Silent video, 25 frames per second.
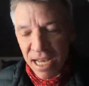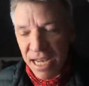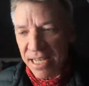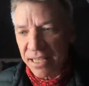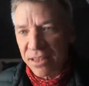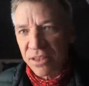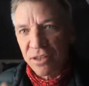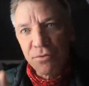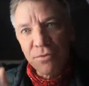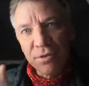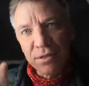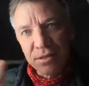
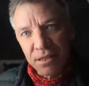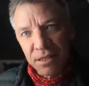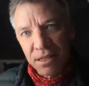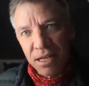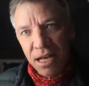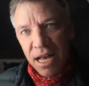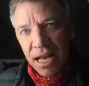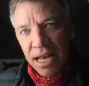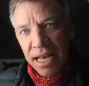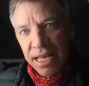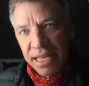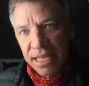night, there was a
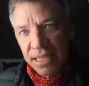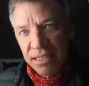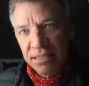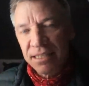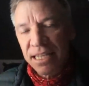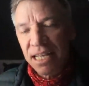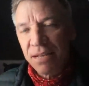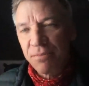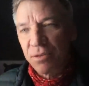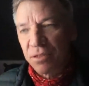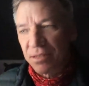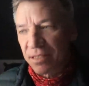guy,
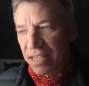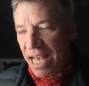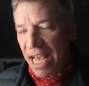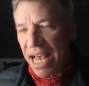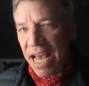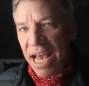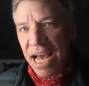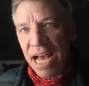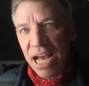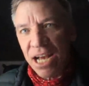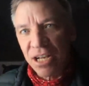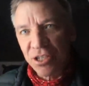his name was
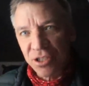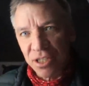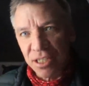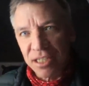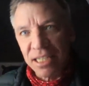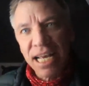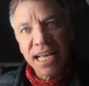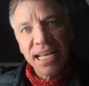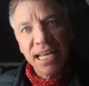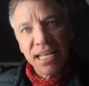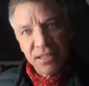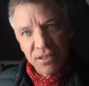Ash,
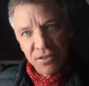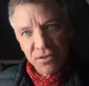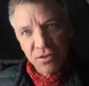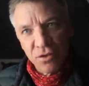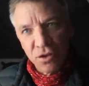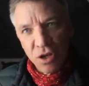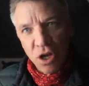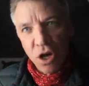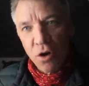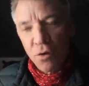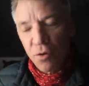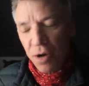and I
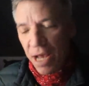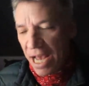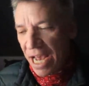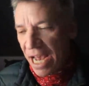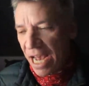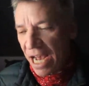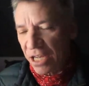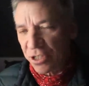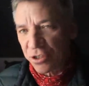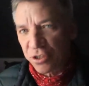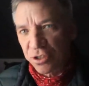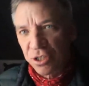know
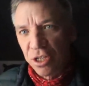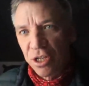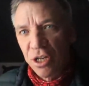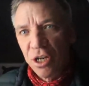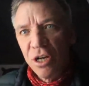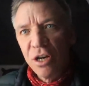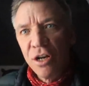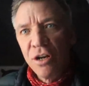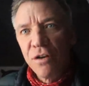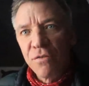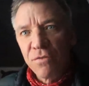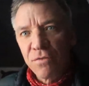Ash
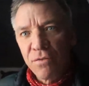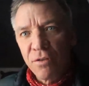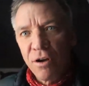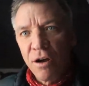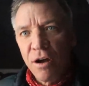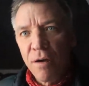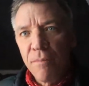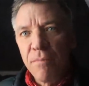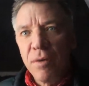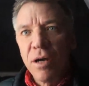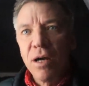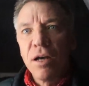
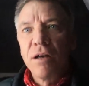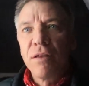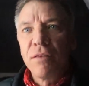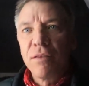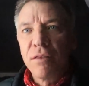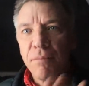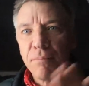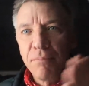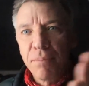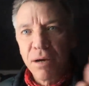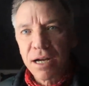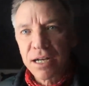from
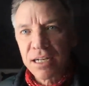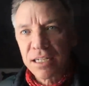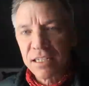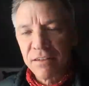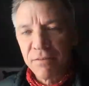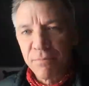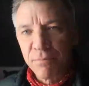the Bucket